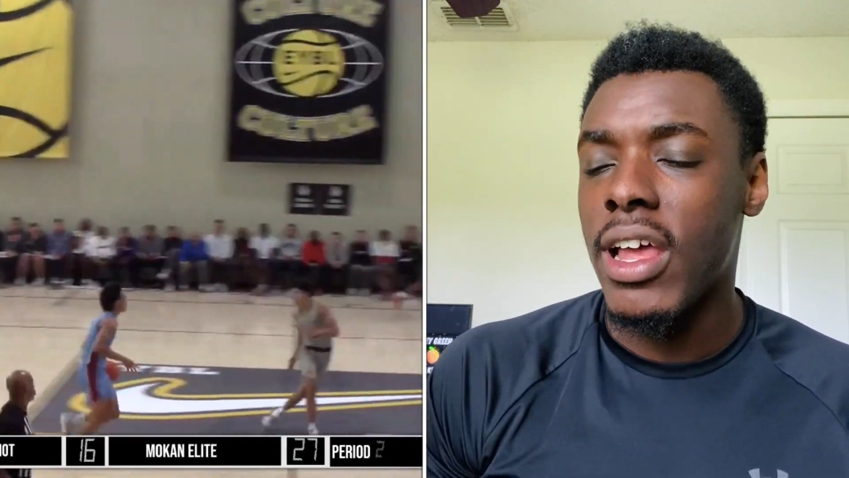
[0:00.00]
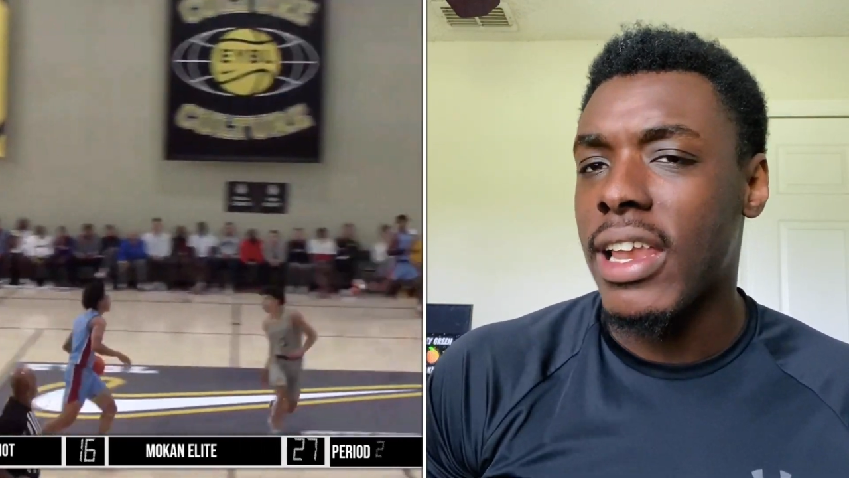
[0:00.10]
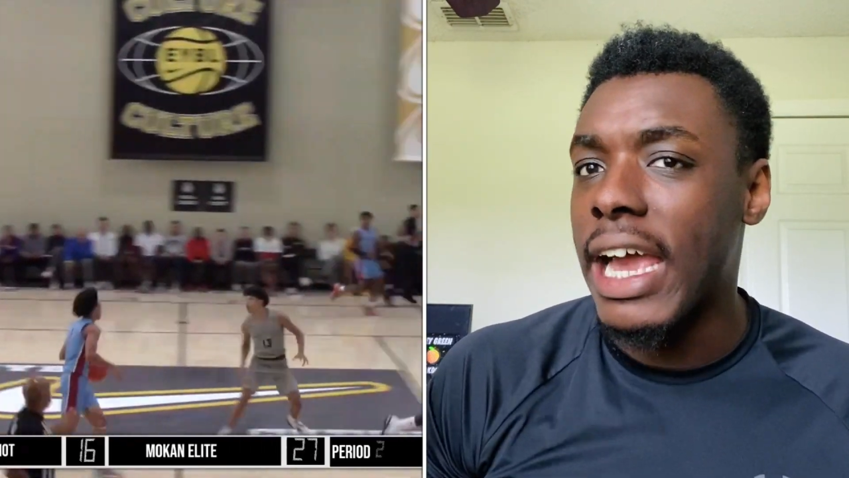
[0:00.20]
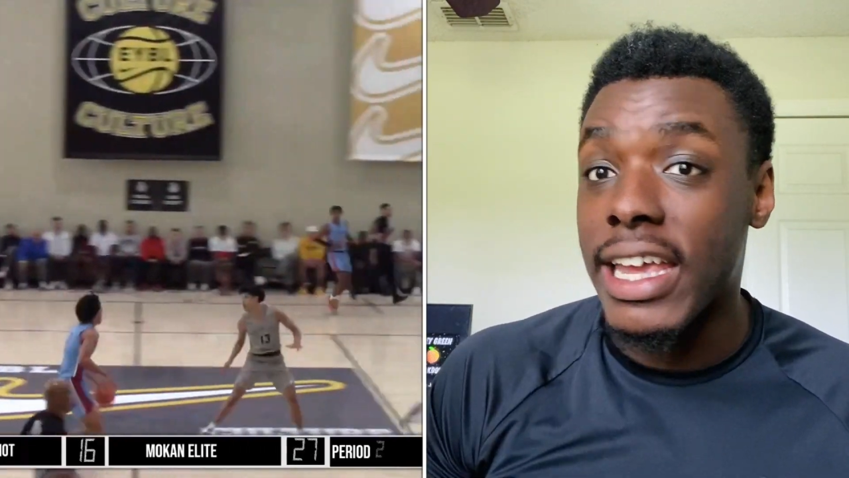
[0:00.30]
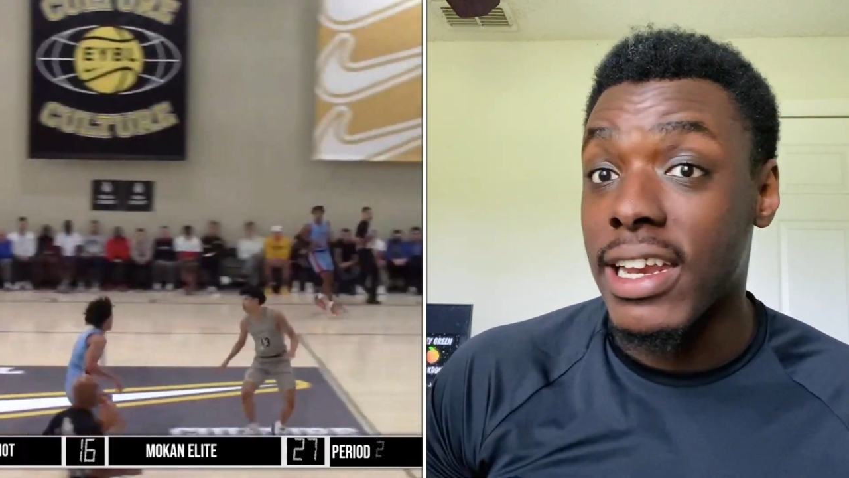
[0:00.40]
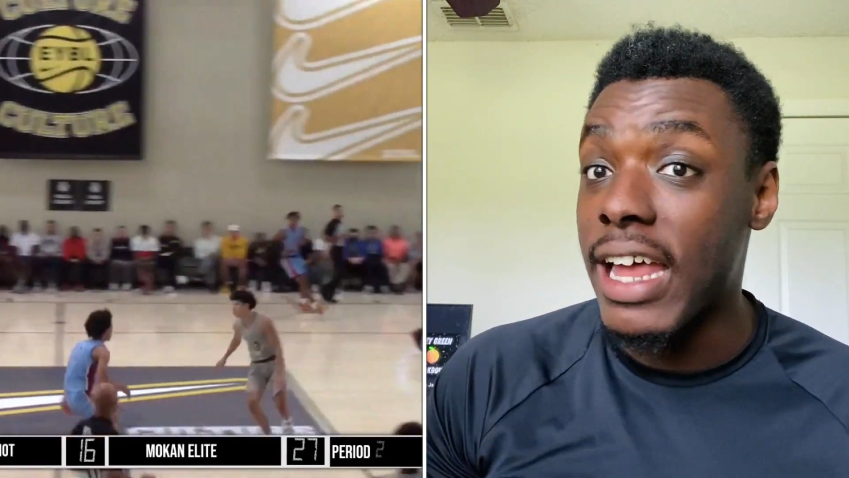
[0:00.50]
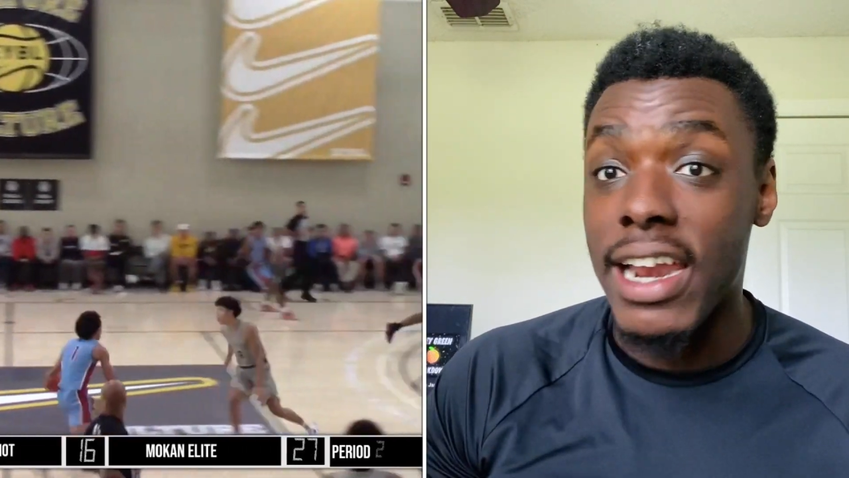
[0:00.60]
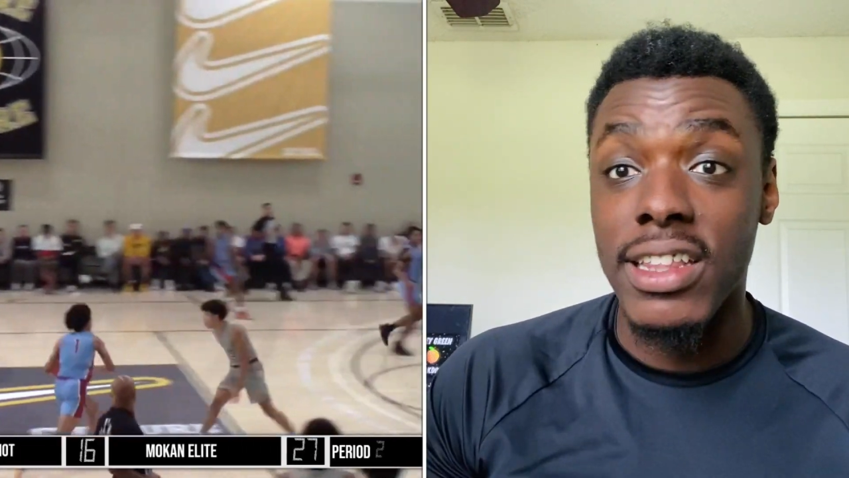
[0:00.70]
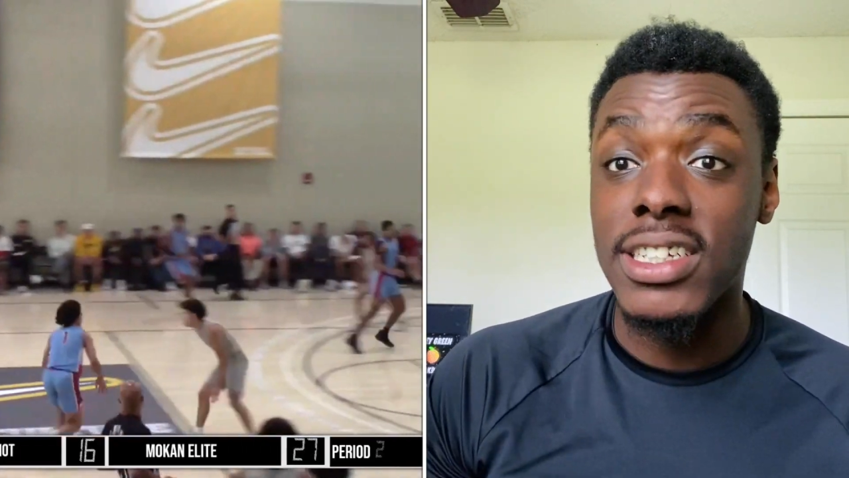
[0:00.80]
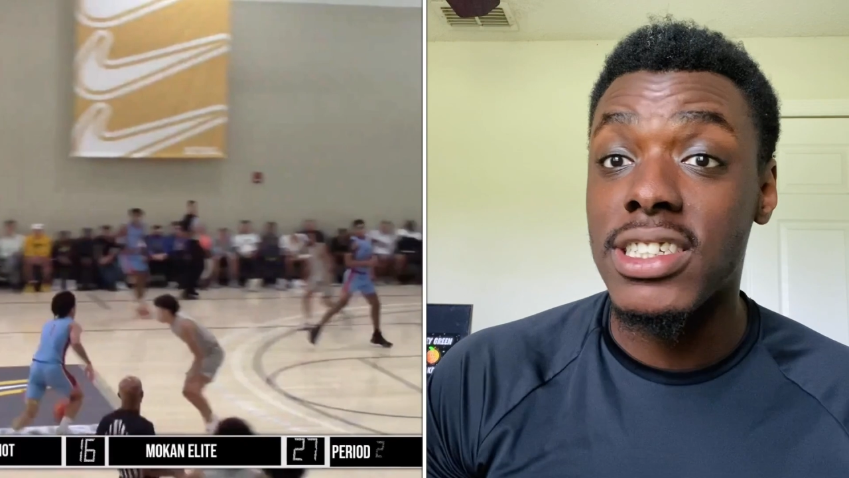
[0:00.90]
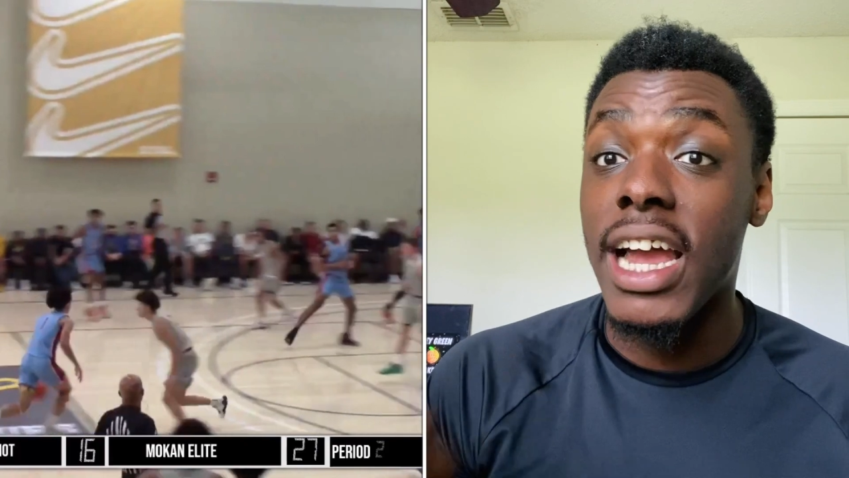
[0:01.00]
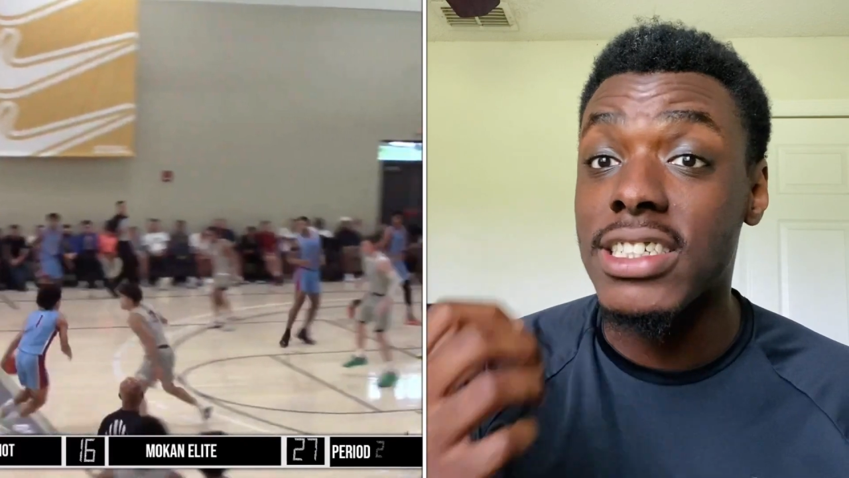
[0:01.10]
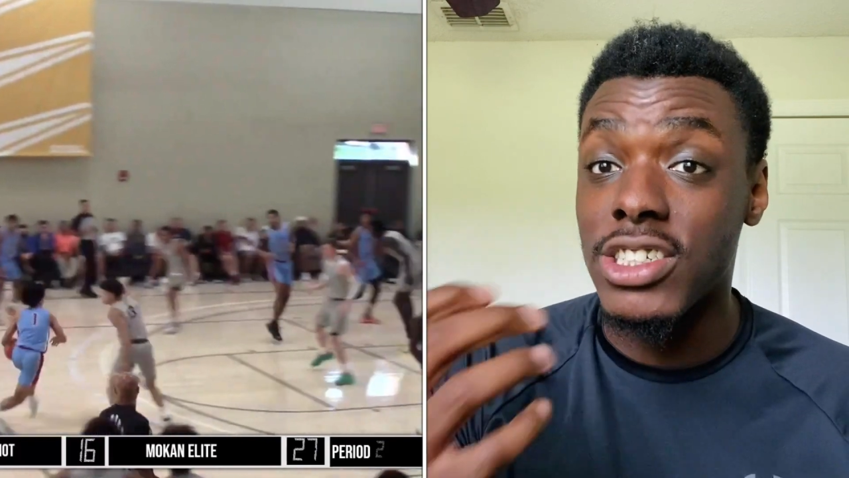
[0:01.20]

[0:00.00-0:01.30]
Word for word: Like in a lot of these shots,